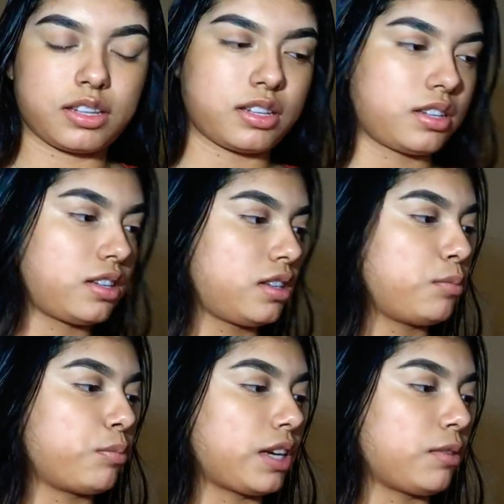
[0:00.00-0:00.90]

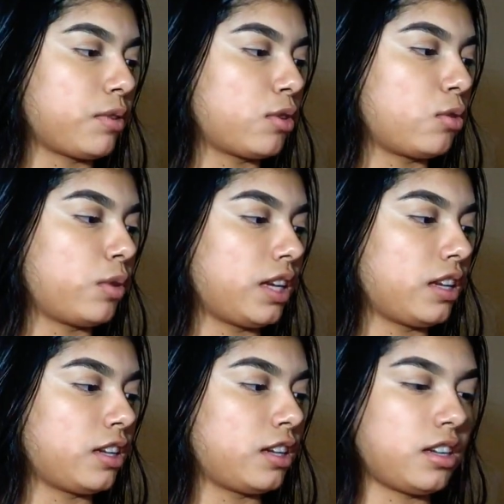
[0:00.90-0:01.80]
this spray real
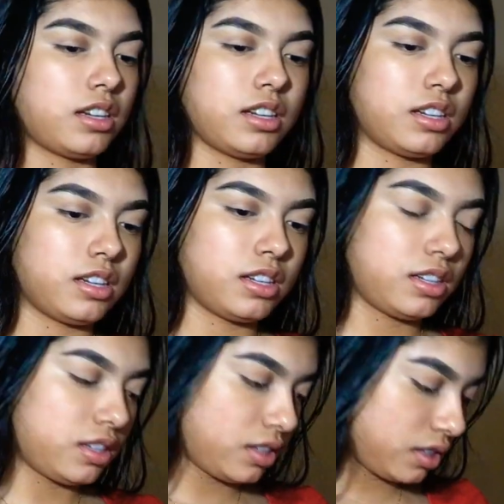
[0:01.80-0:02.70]
quick
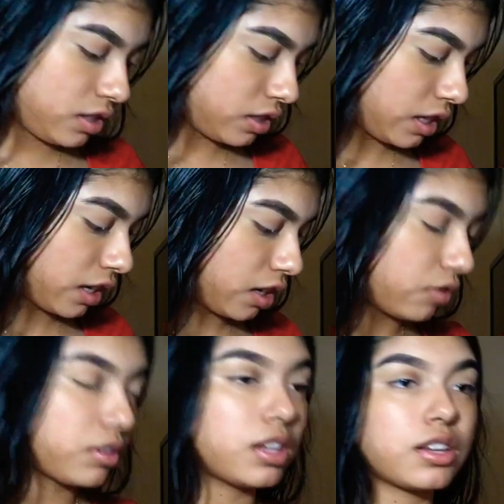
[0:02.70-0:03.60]
to take
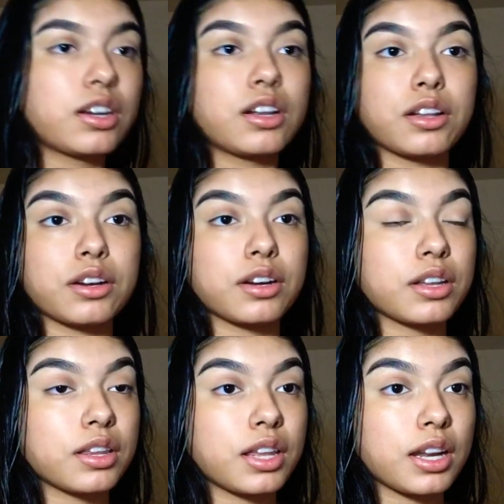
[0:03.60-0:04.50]
off the other color
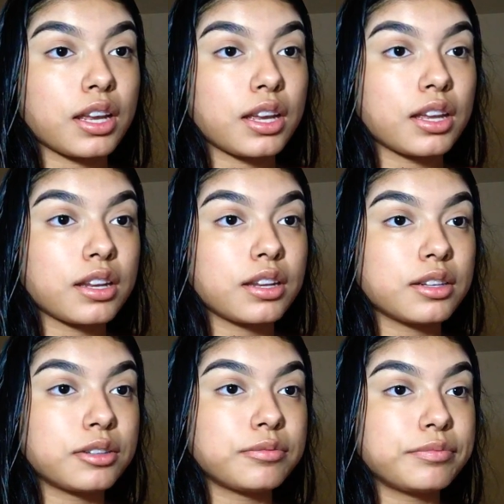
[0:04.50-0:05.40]
that I had
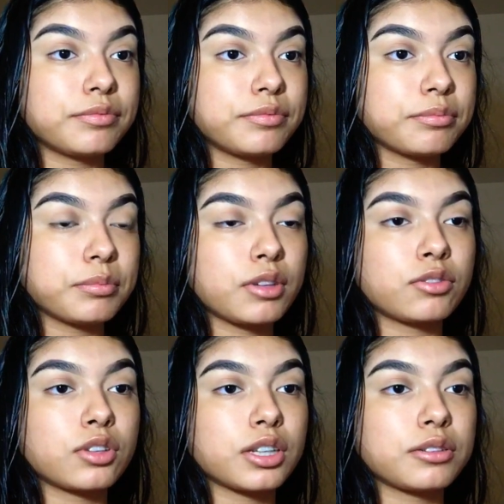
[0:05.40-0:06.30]

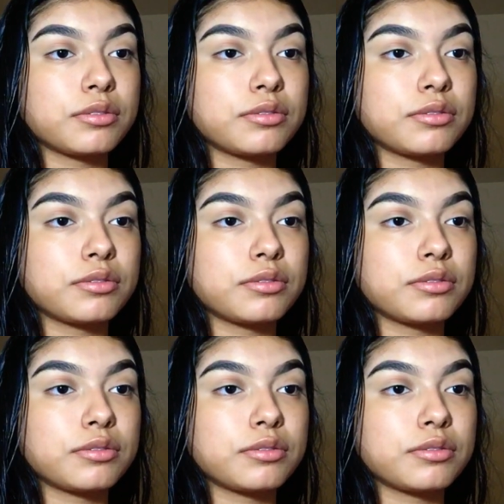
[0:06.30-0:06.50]
before.